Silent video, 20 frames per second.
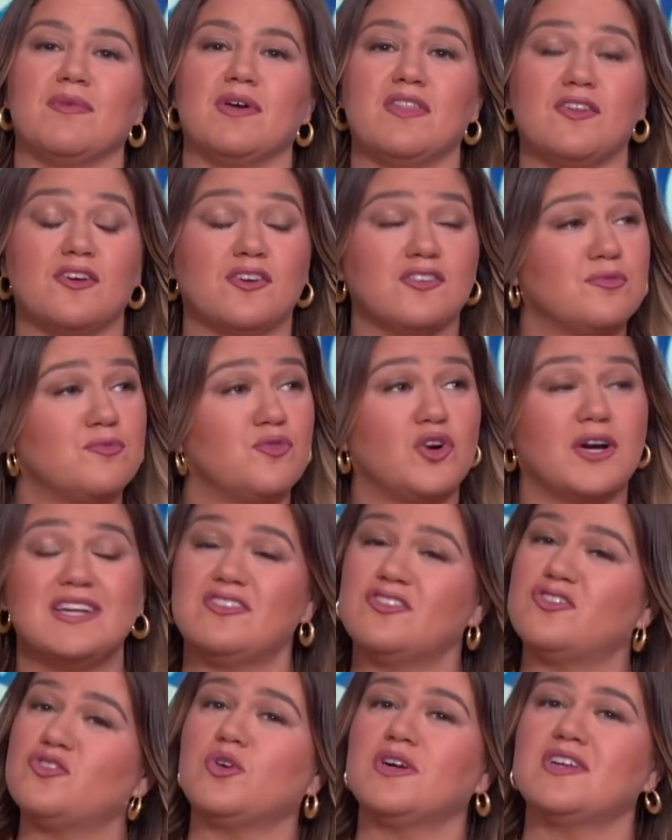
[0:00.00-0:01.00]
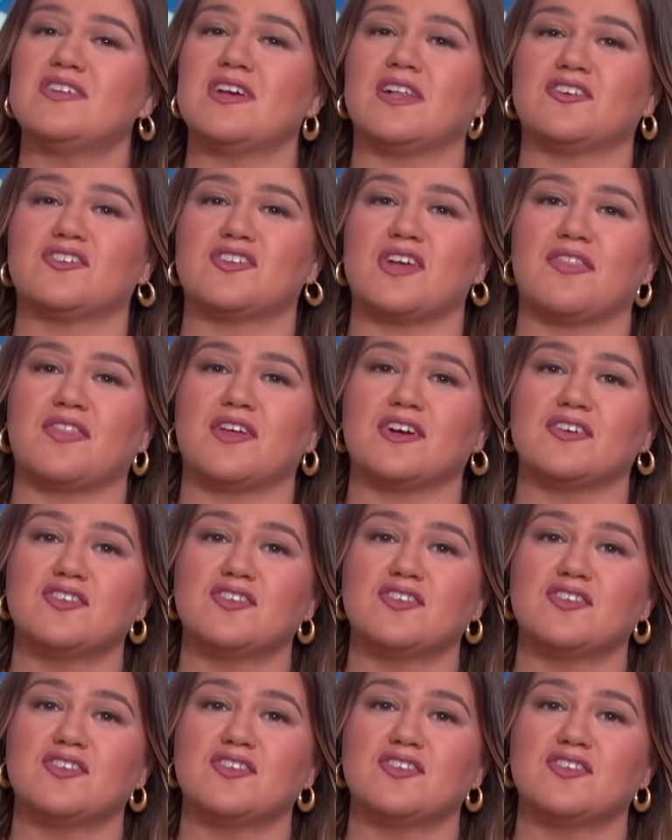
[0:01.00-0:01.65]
And there are some great storytellers out there.